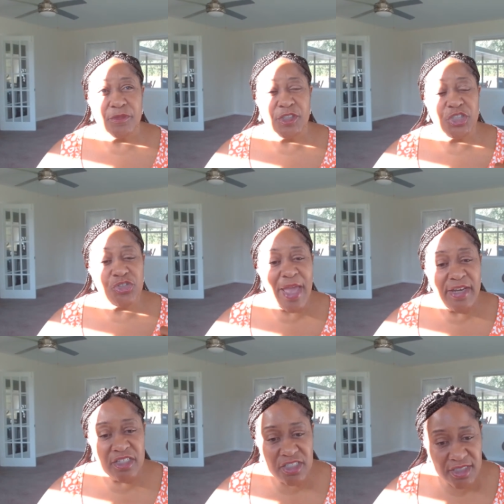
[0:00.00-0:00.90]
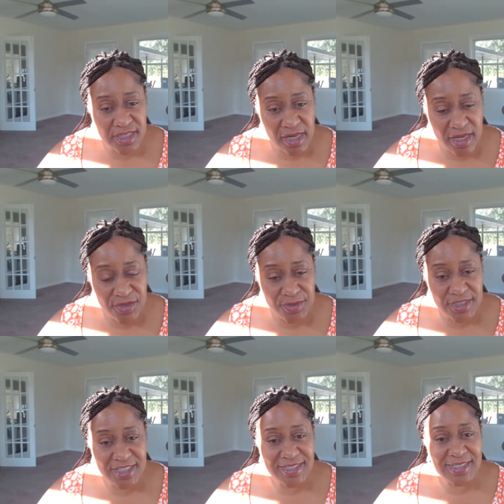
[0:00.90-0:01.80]
strategies can I
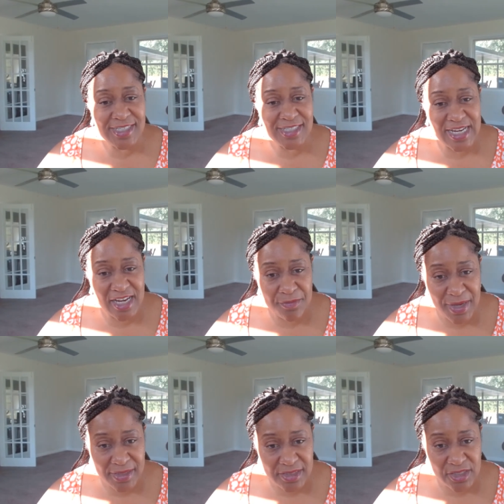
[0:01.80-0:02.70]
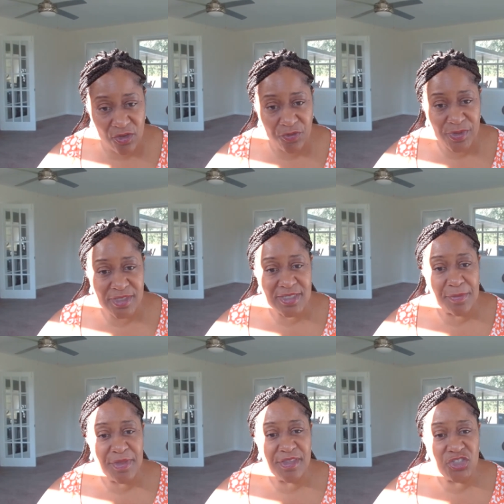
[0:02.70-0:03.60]
use to sustain myself with
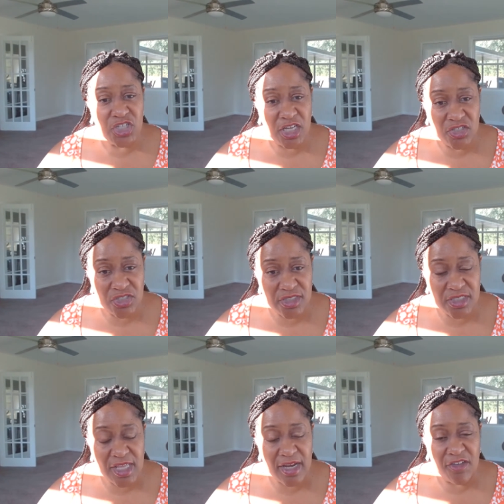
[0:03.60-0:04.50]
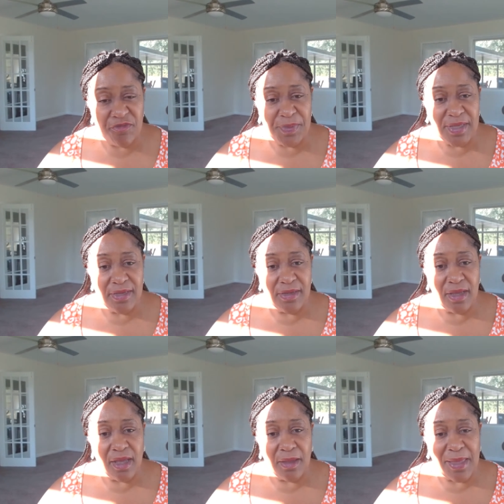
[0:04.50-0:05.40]
some of the changes that have been
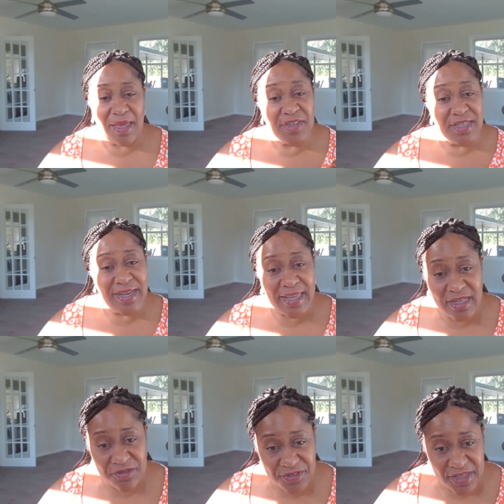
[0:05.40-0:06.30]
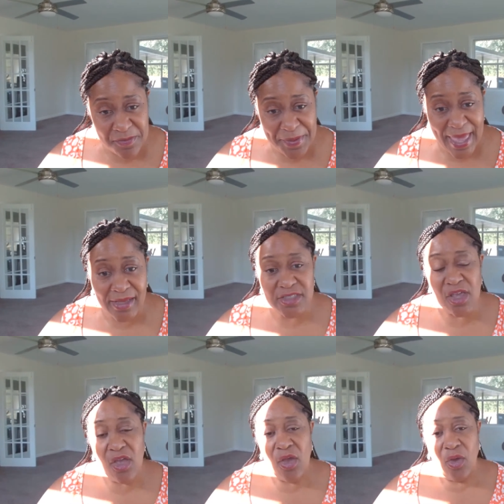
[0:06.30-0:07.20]
having a negative impact
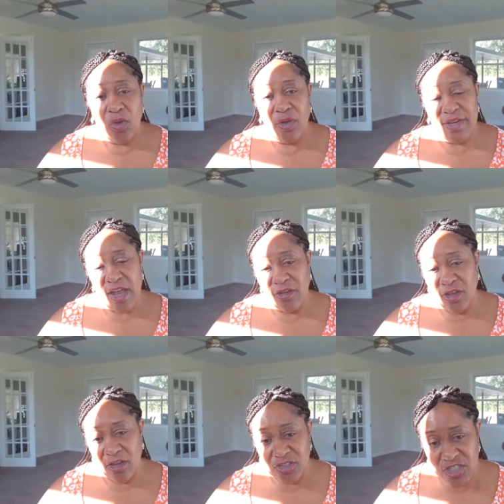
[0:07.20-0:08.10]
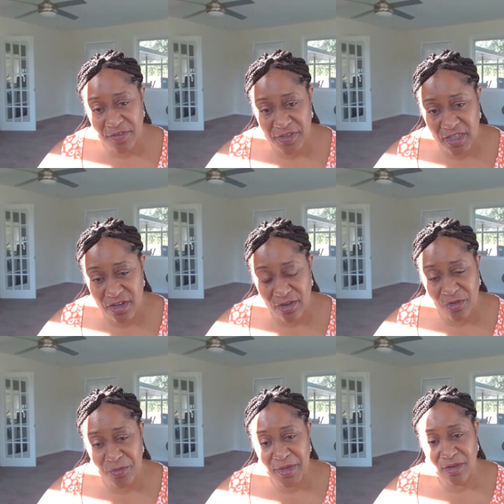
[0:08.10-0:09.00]
on our longevity in our
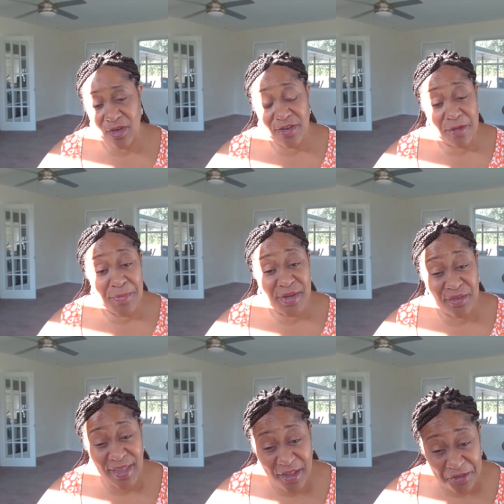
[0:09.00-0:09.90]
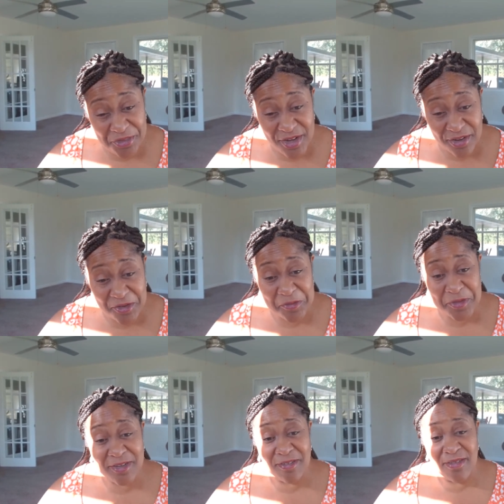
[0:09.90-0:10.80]
career, on our mental health in our
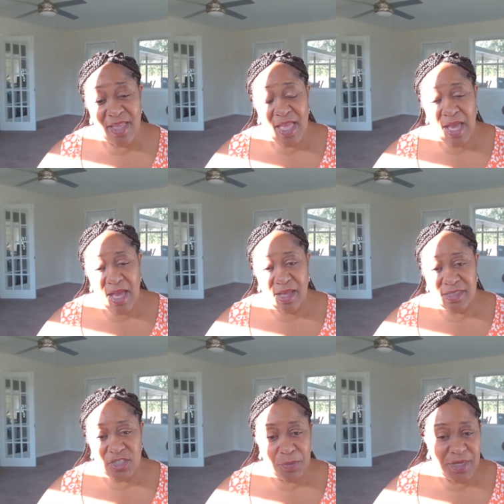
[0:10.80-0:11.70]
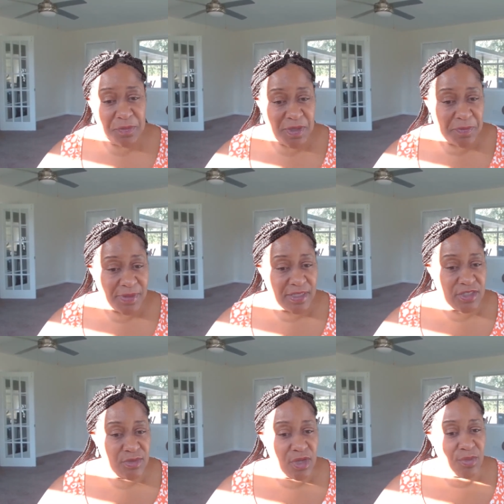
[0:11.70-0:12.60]
career? So many people,
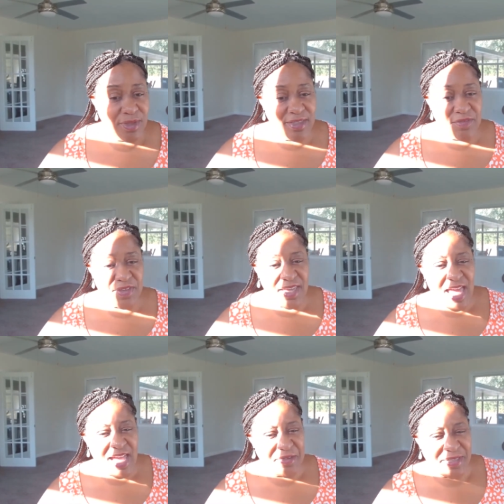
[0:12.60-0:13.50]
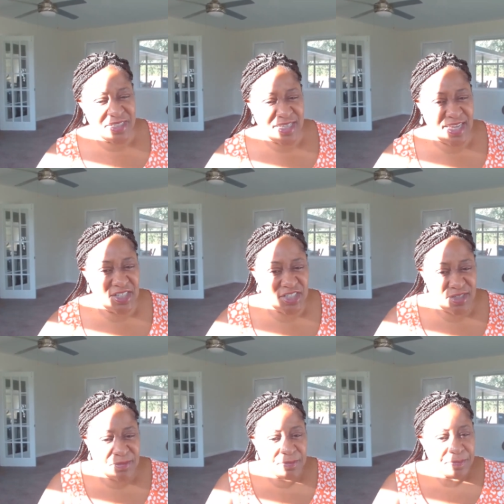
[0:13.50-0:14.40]
as you know, are leaving higher
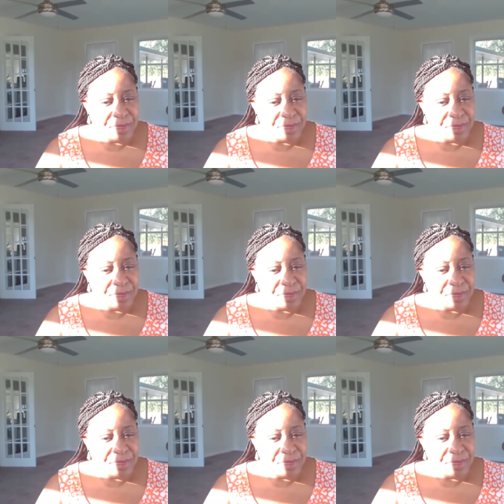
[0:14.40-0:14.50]
education.